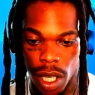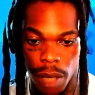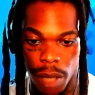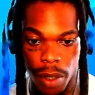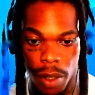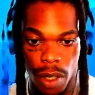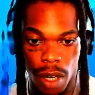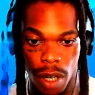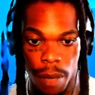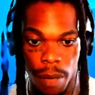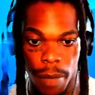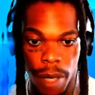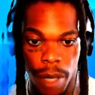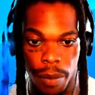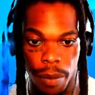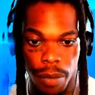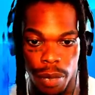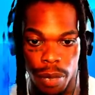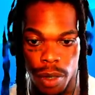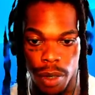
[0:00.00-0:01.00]
I got my
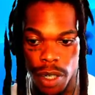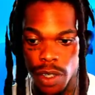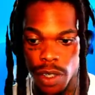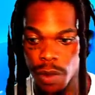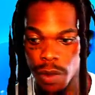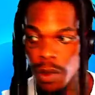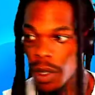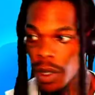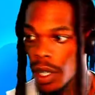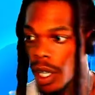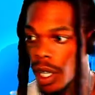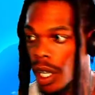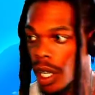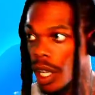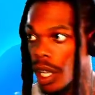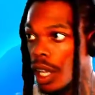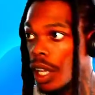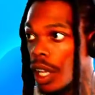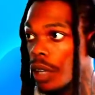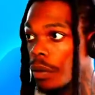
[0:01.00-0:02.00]
prism
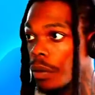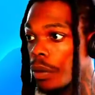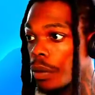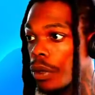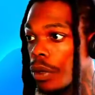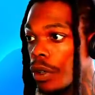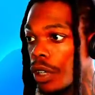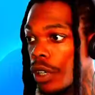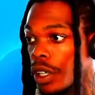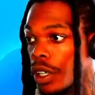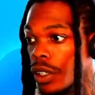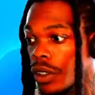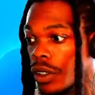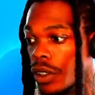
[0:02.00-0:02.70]
and put it,